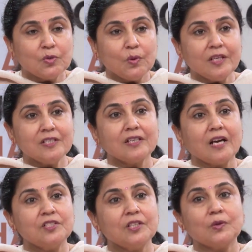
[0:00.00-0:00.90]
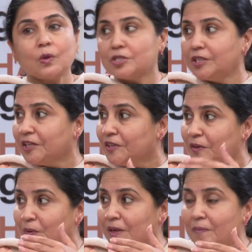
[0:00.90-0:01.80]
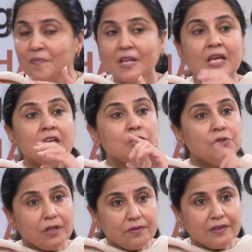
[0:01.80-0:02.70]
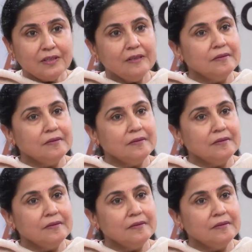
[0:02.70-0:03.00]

So, it cuts across the curriculum. Children